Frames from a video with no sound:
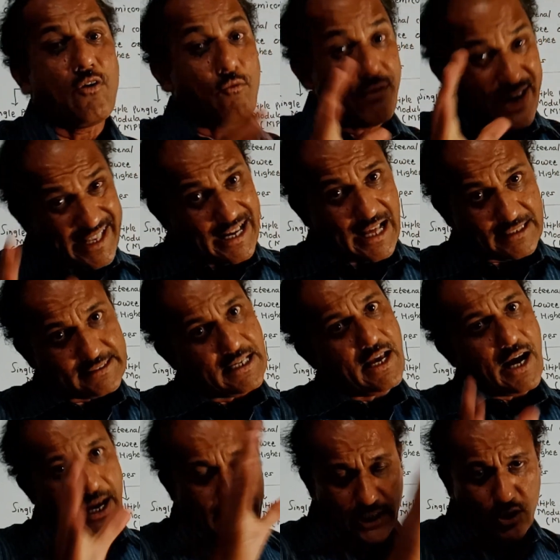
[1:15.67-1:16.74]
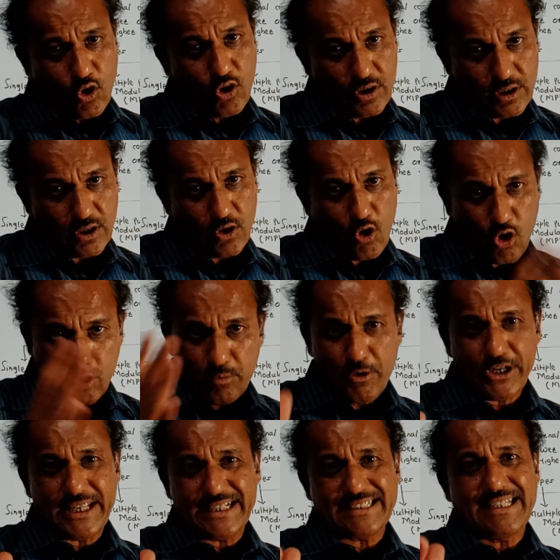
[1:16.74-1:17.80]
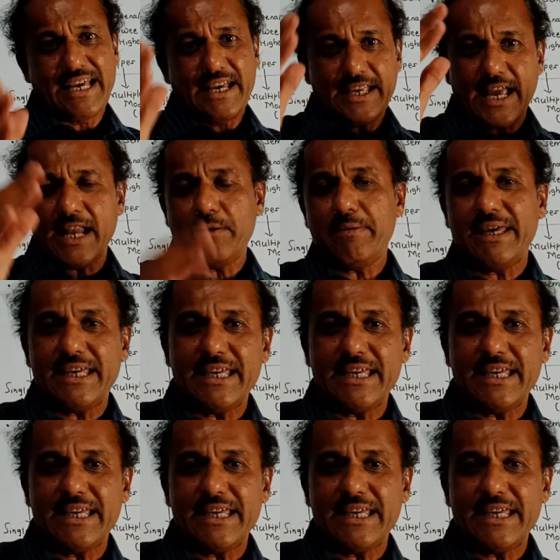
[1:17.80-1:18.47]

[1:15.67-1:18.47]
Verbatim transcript: whereas higher order harmonics can be